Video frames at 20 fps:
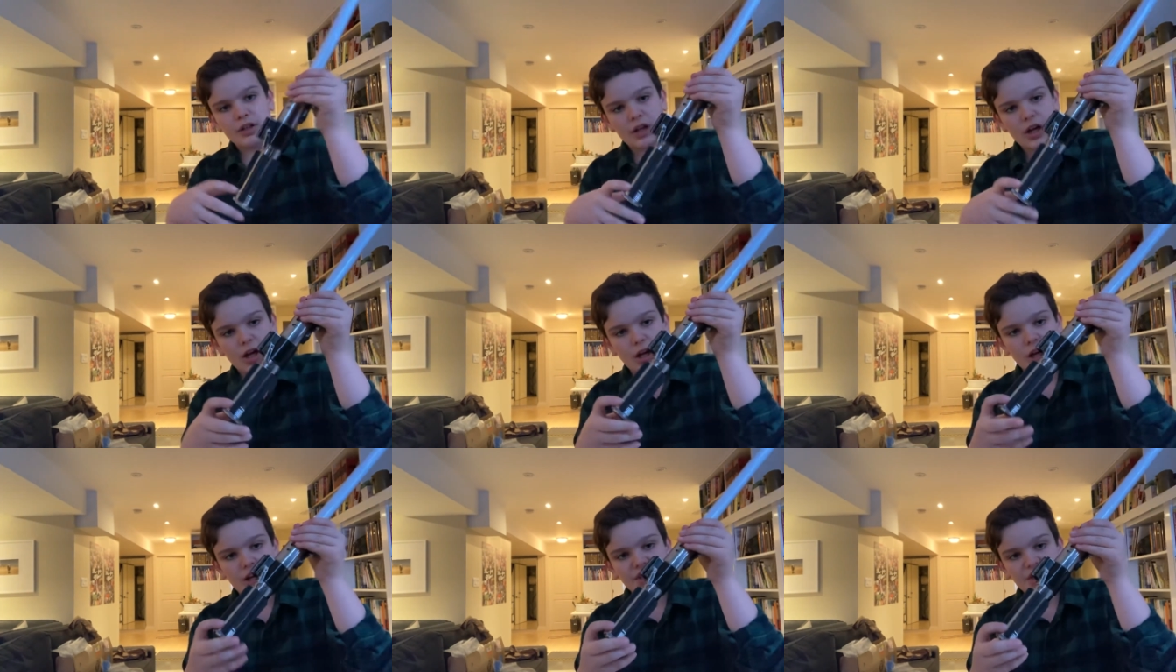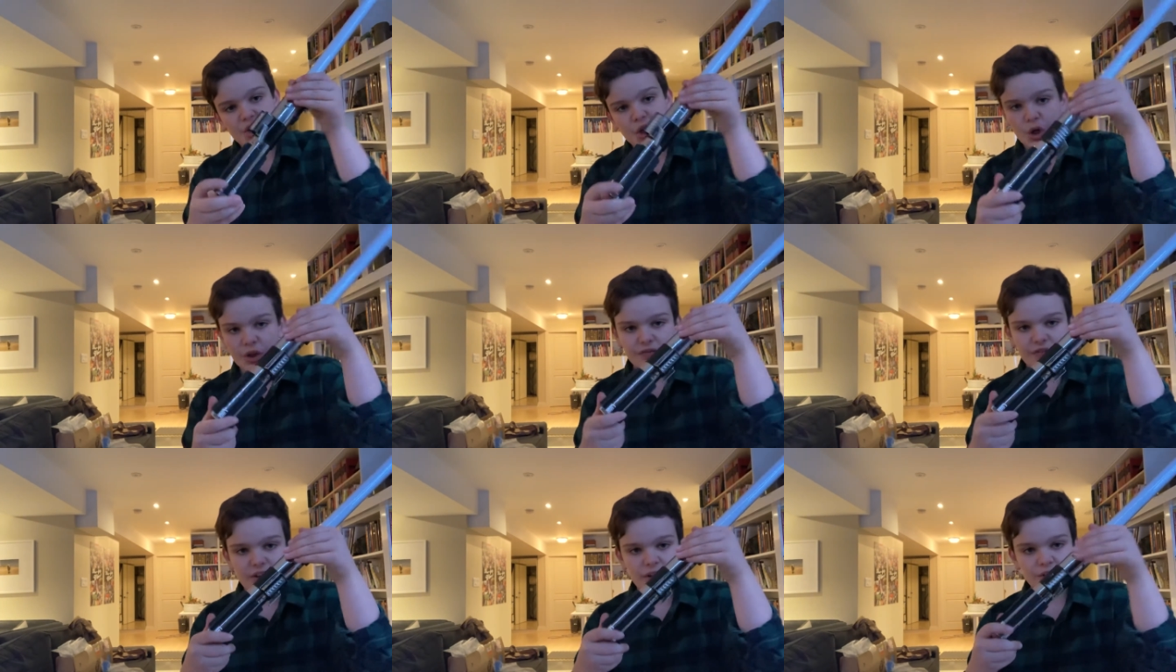It's
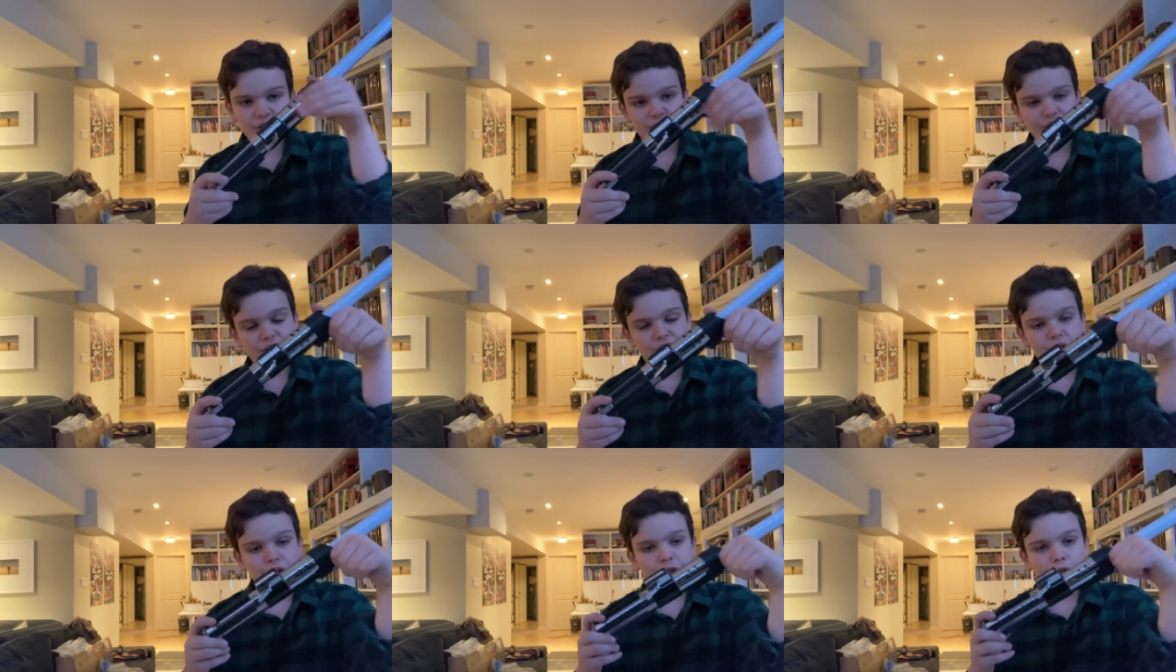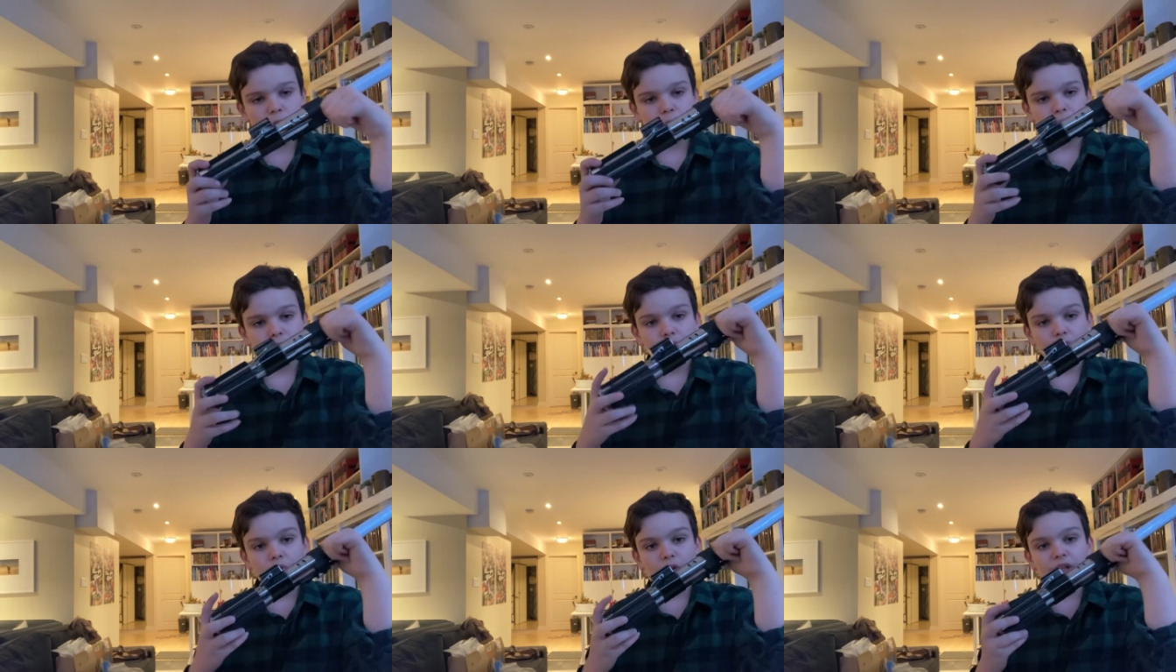Darth Vader's, if you didn't
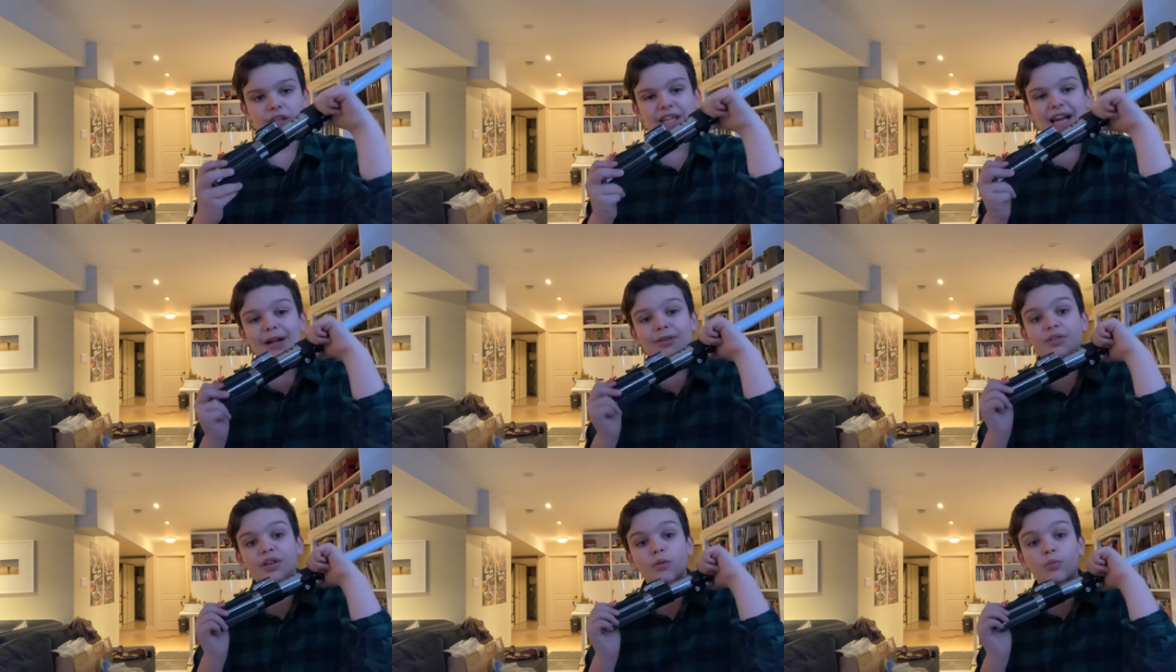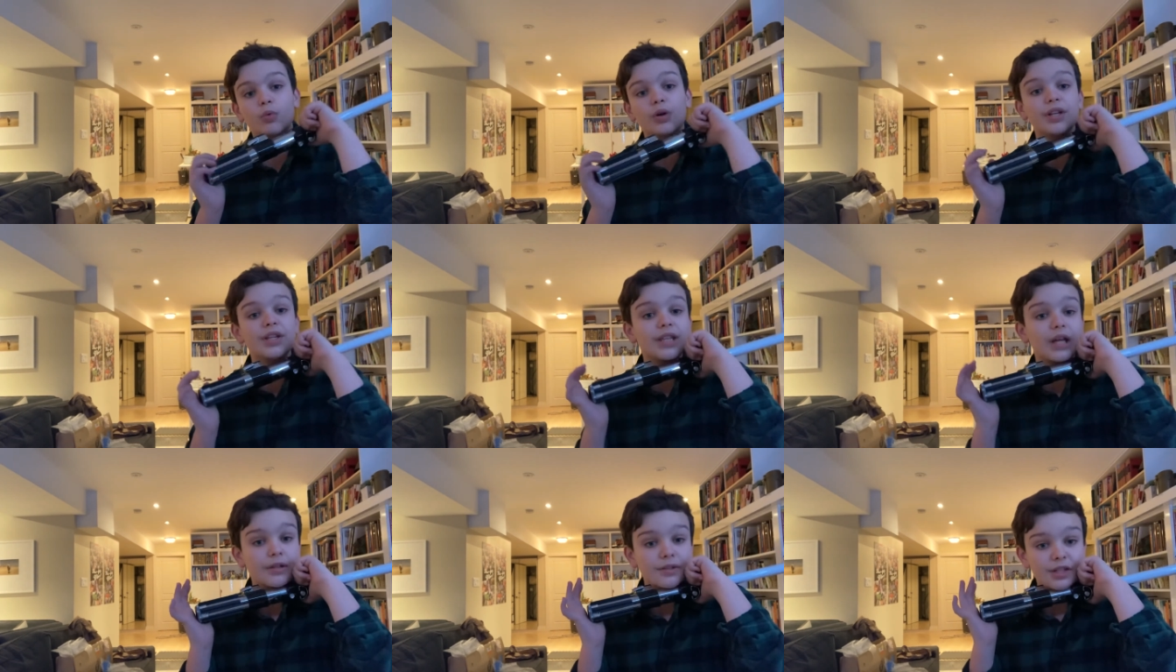know.
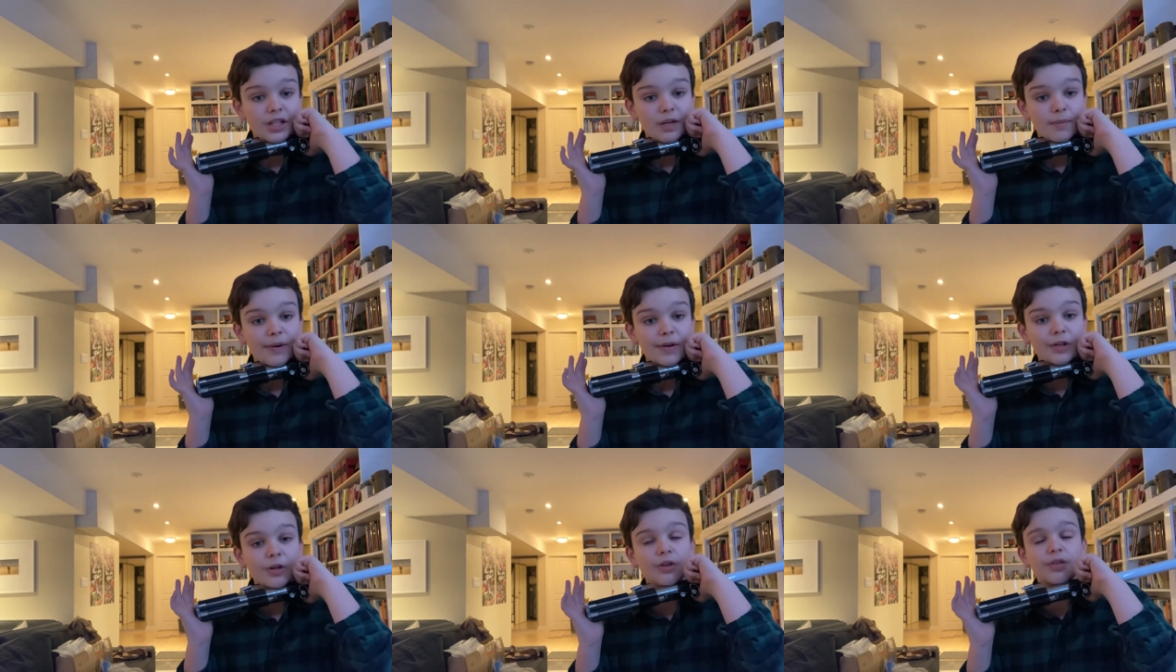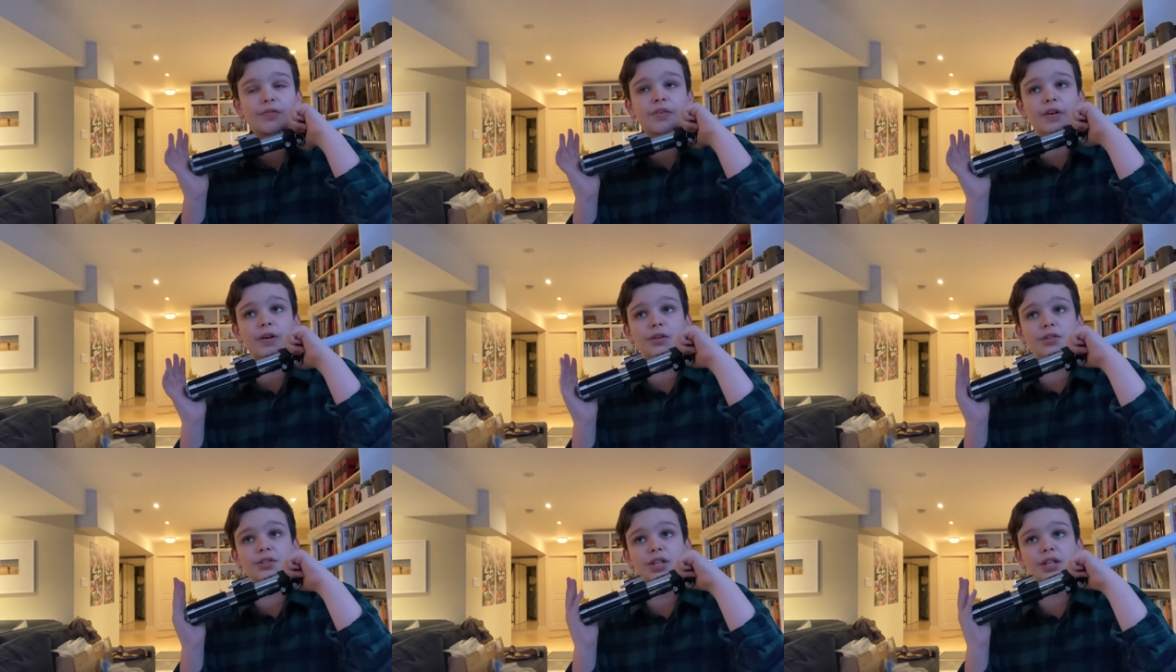One downside about Darth
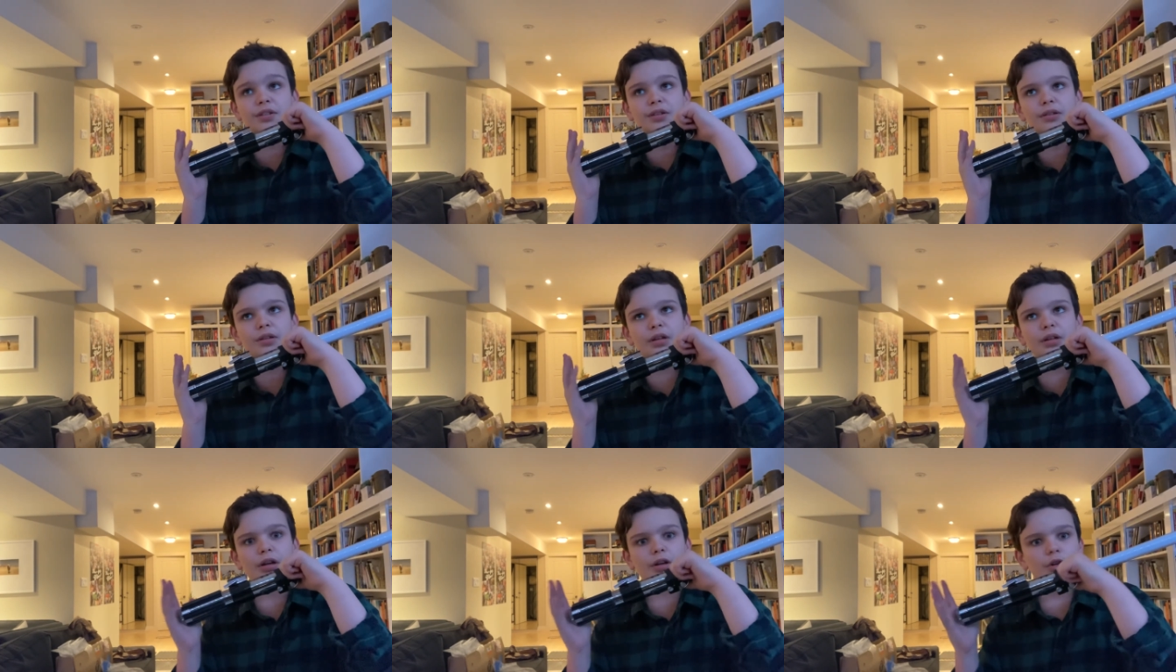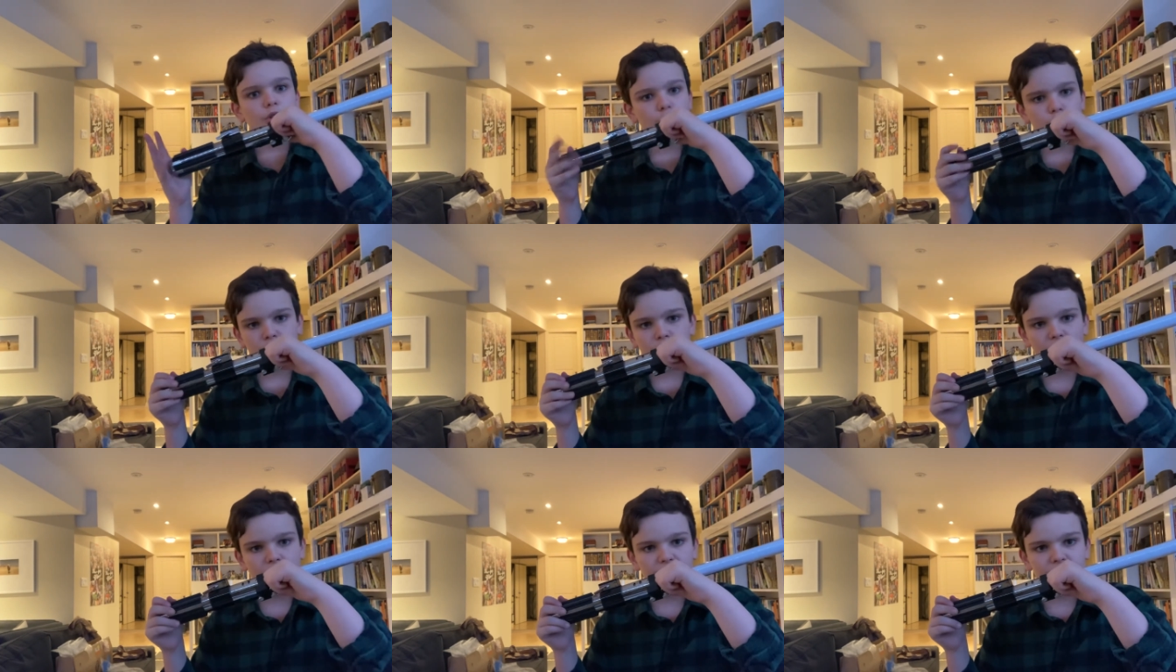Vader's is they did a new
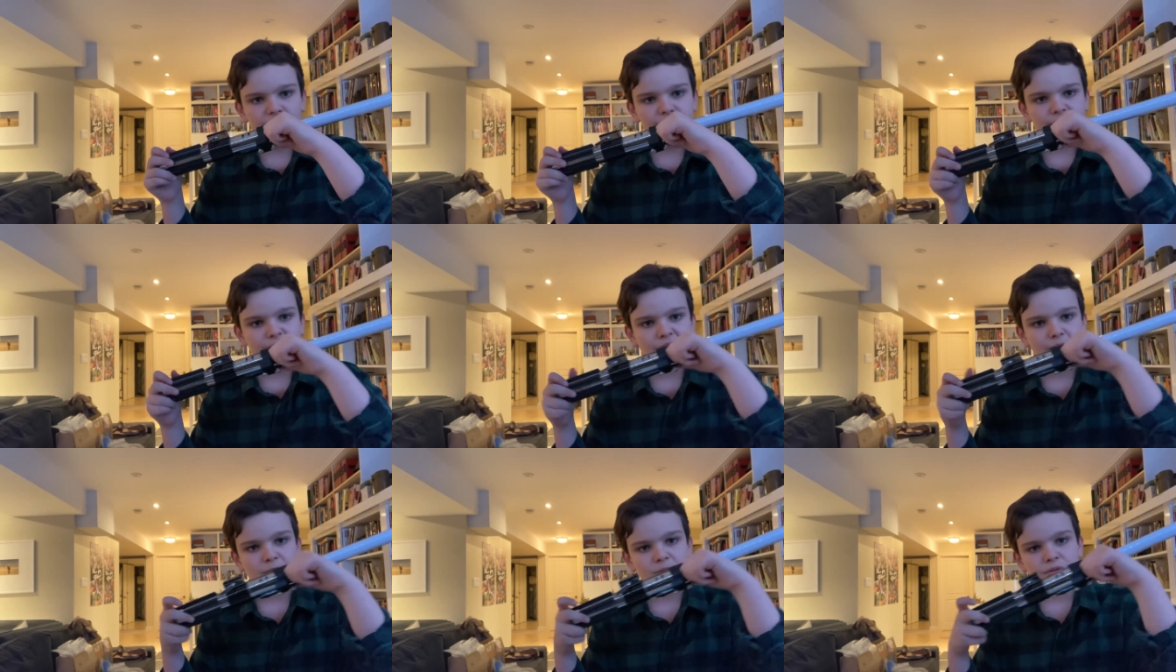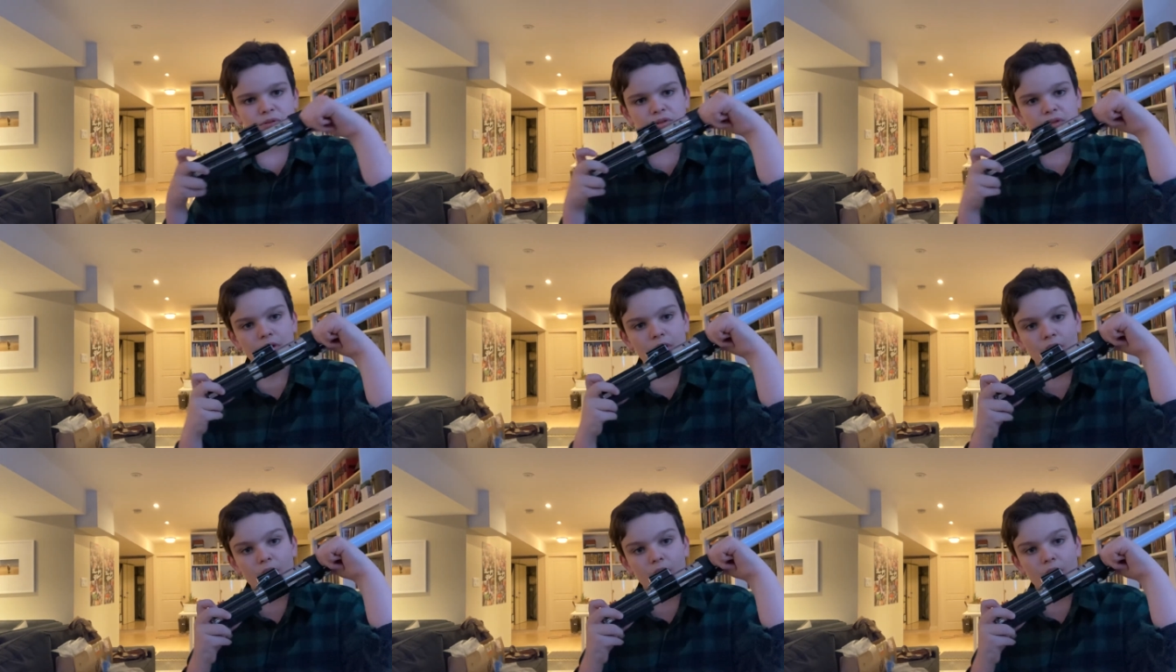line of sabers